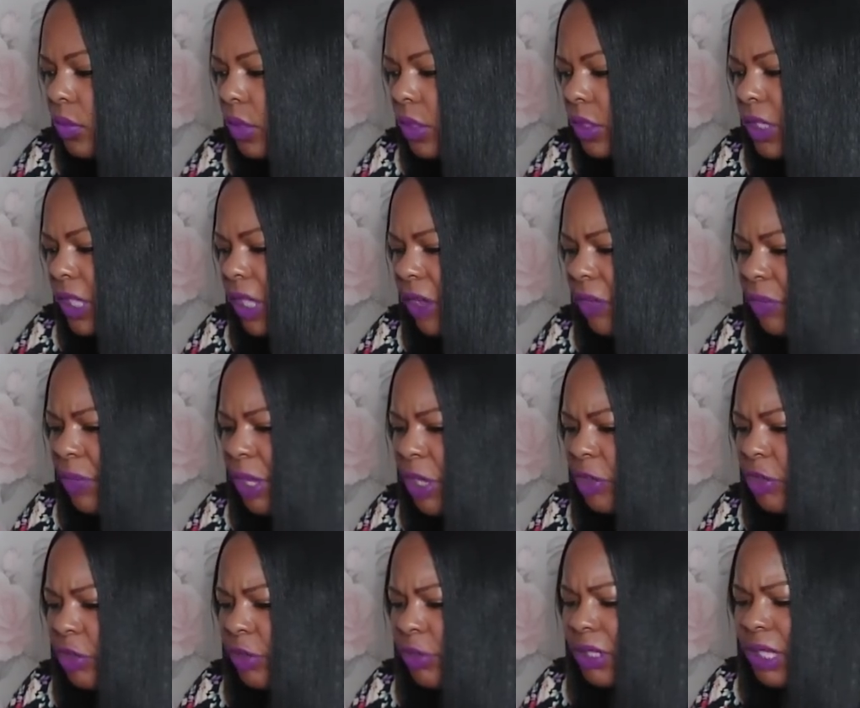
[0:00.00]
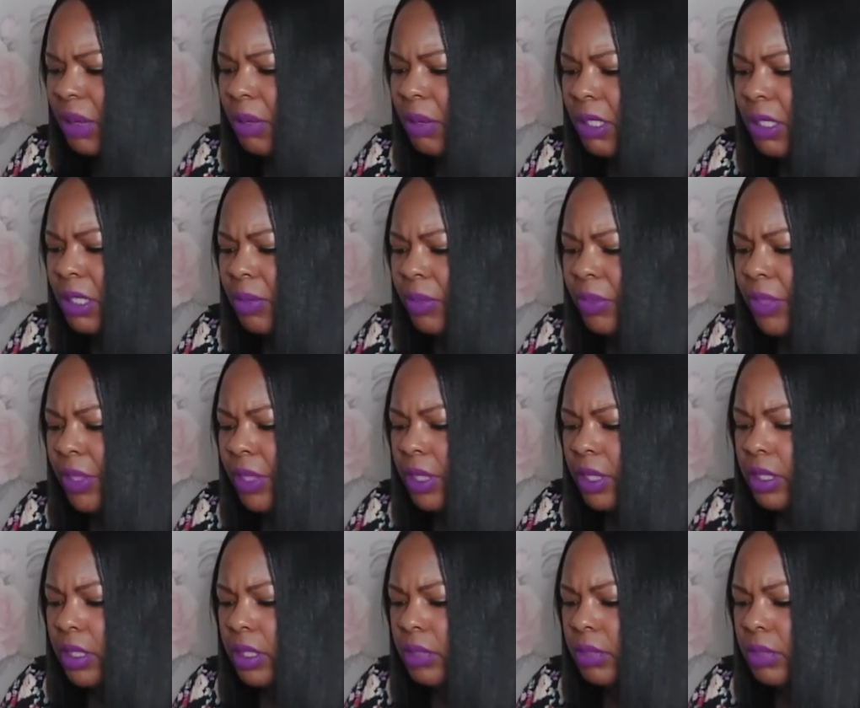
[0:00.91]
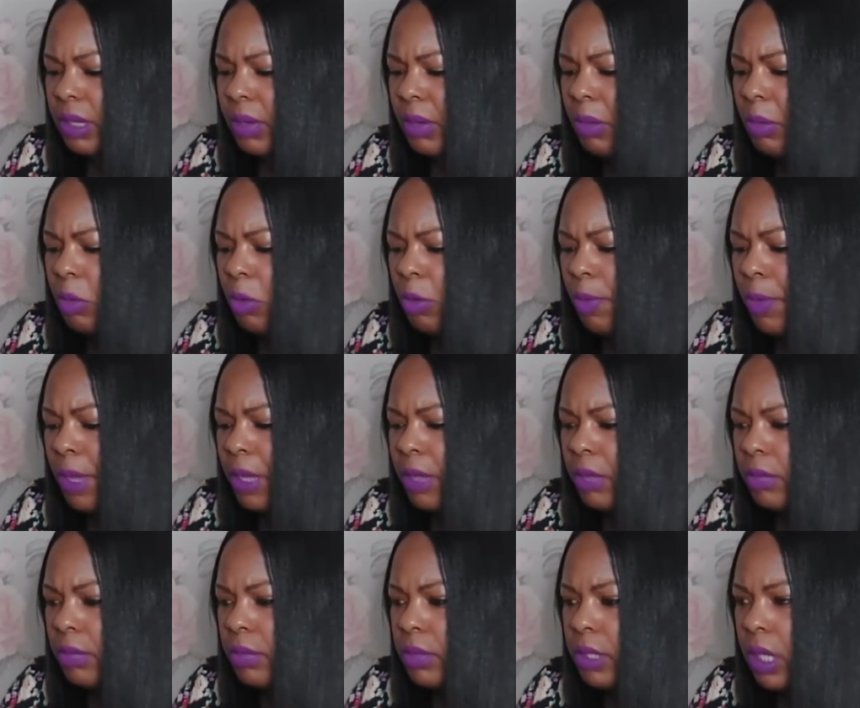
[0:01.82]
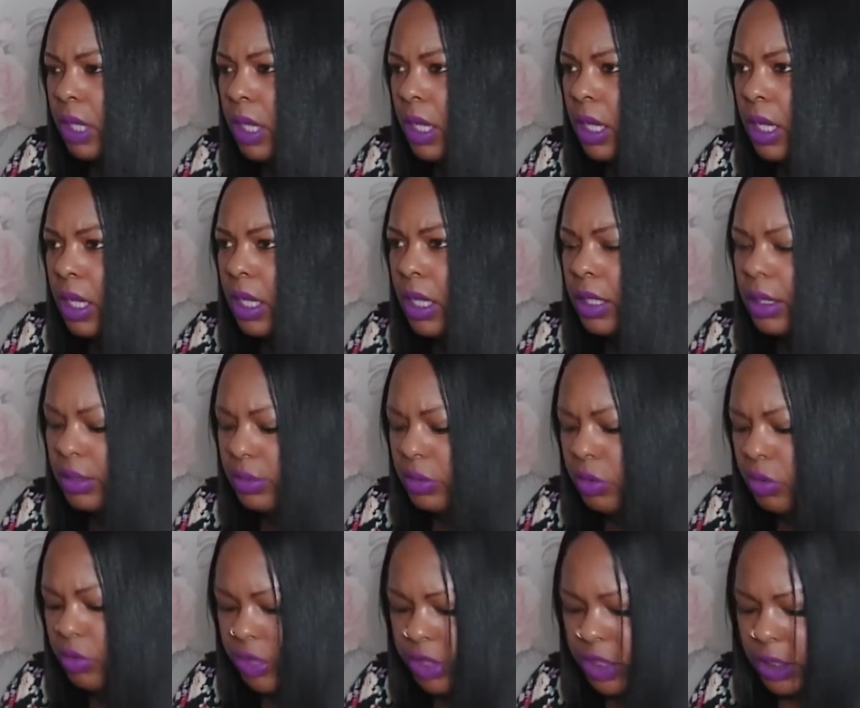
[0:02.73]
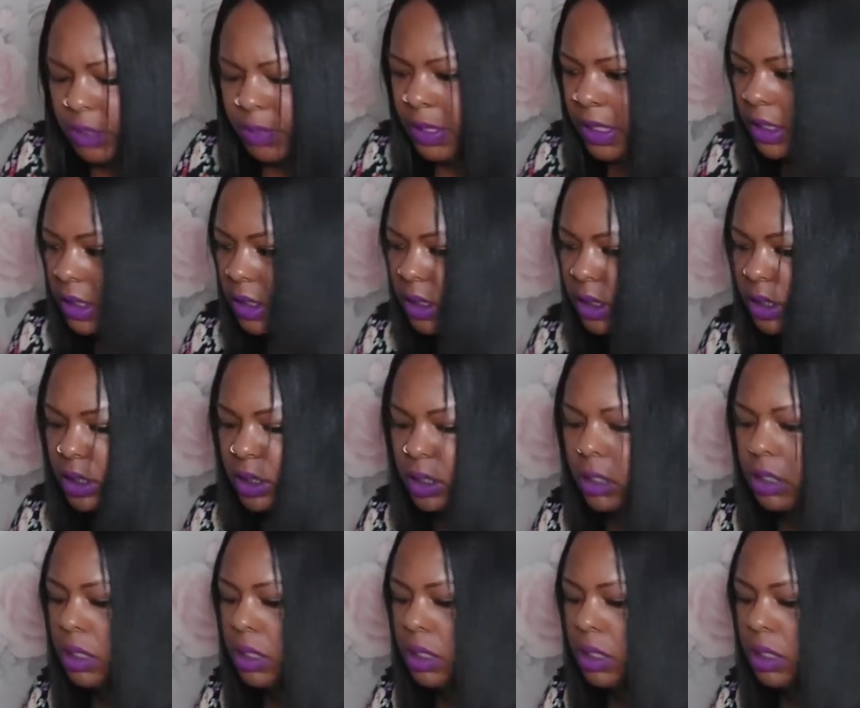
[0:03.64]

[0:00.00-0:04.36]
So you have big dreams. Tell me something, tell me more about Taurus, please.